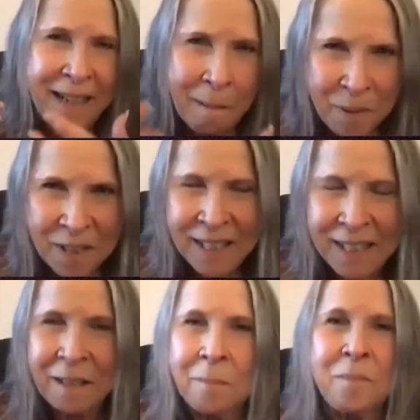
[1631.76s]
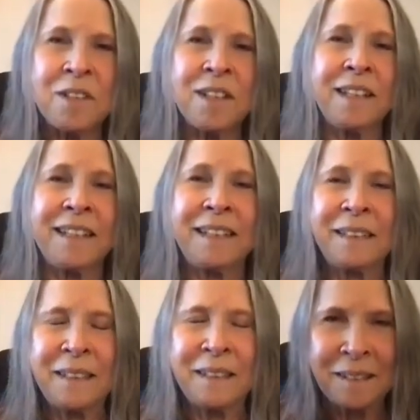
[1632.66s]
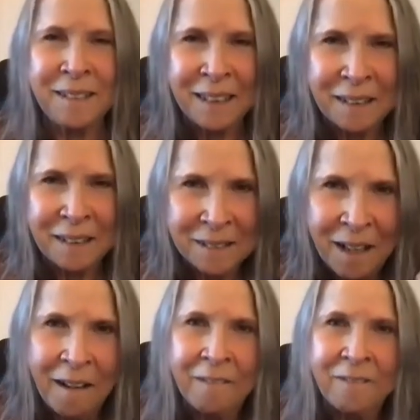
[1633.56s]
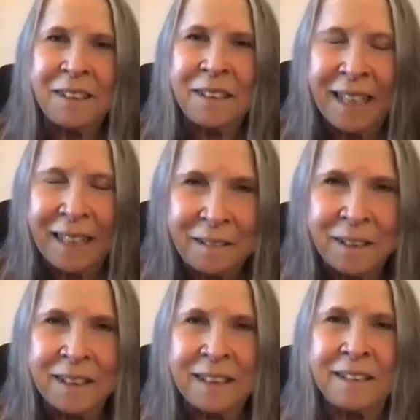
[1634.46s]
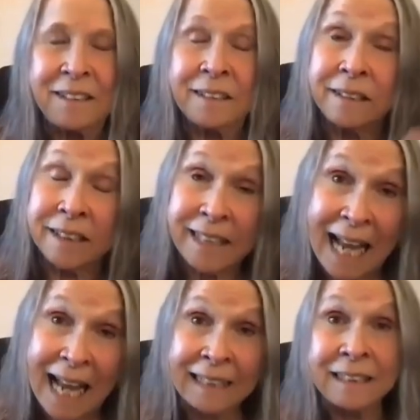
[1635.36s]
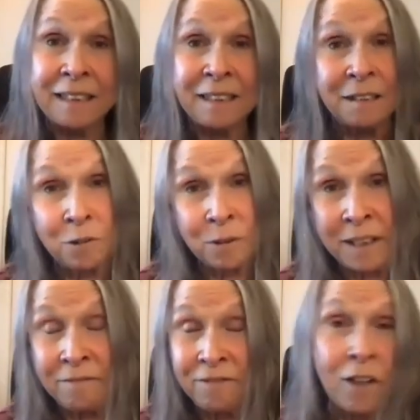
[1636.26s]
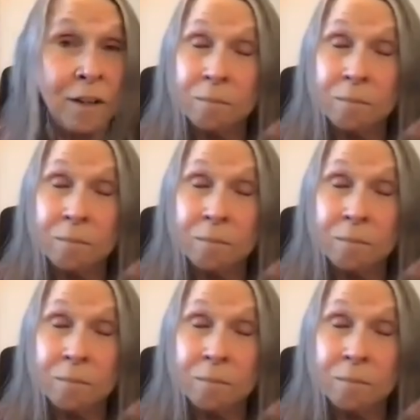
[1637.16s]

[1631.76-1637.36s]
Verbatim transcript: empathy comes in and love and tenderness and sadness and grief